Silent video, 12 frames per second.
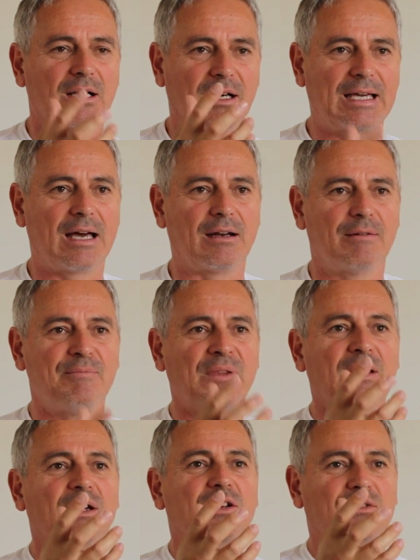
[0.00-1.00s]
Again,
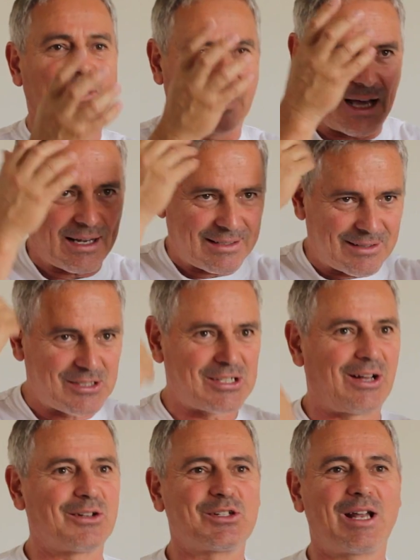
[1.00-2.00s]
they're like the
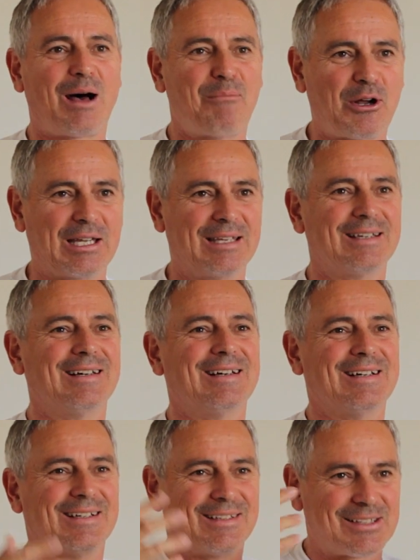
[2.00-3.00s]
cells in our body.
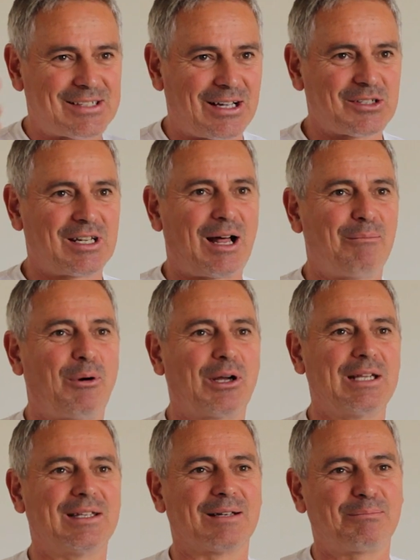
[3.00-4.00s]
The cells in our
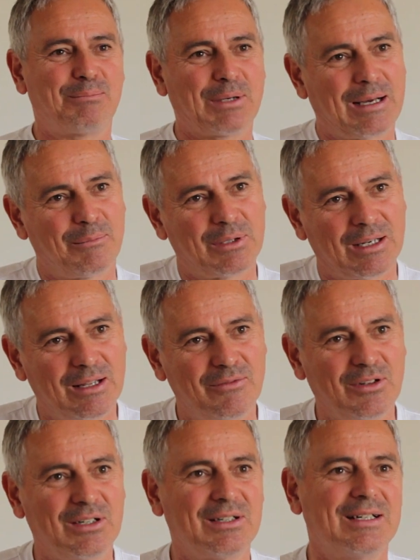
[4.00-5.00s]
body that become the
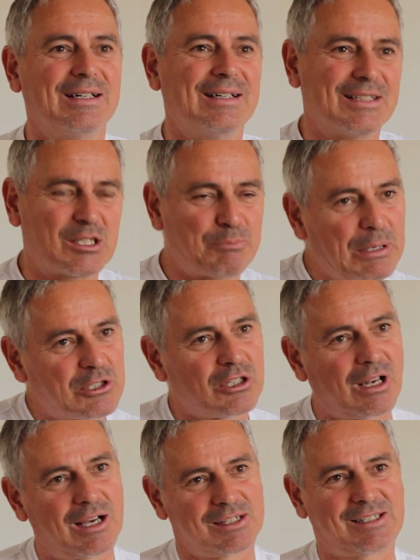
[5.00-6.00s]
liver,
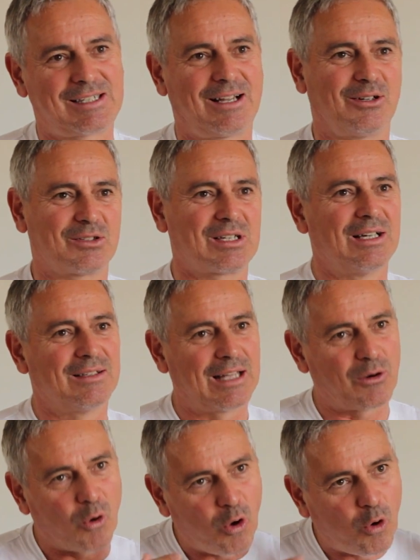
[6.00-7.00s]
specialized cells
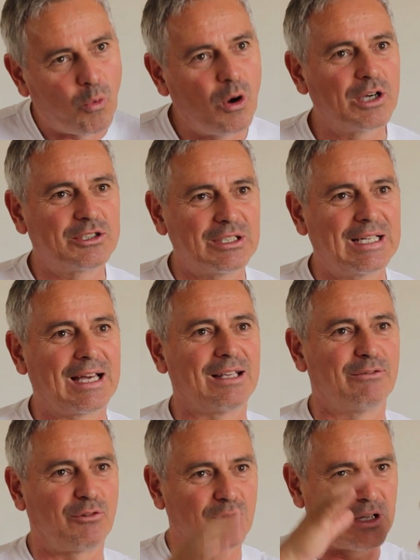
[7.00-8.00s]
that all work
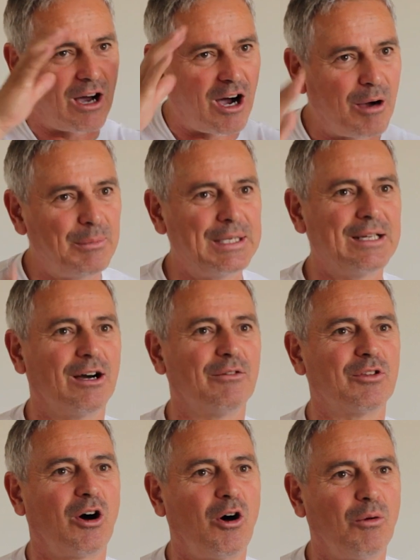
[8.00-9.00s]
together for the harmony
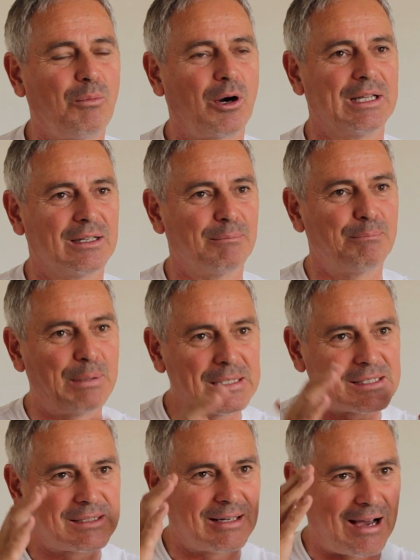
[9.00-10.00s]
of the whole body, the
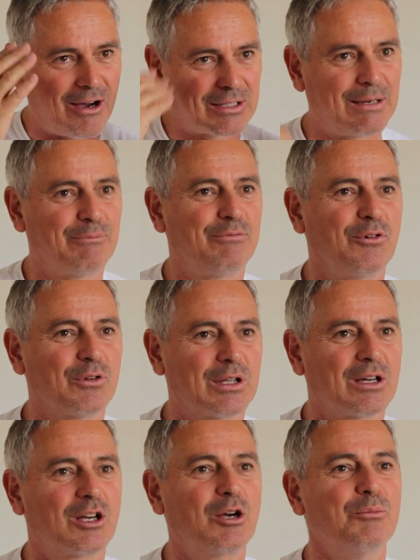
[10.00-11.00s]
best outcome for
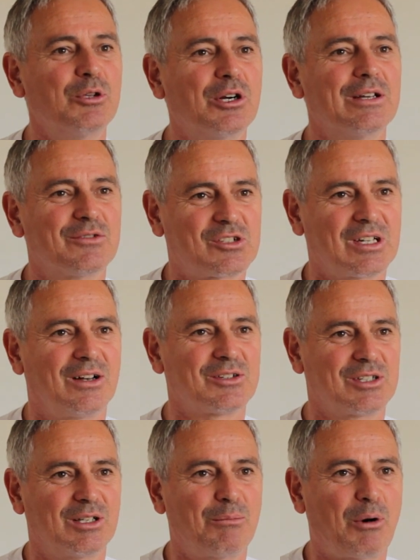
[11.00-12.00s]
the community of
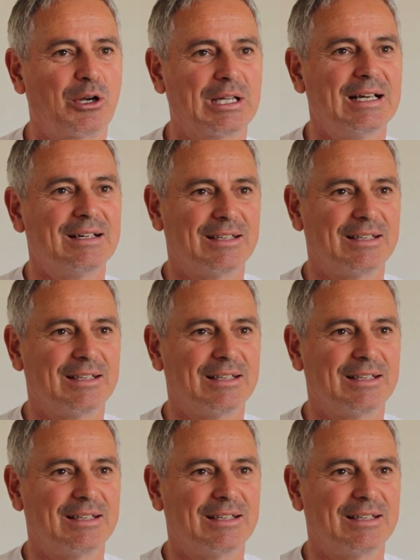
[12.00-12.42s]
cells in the body.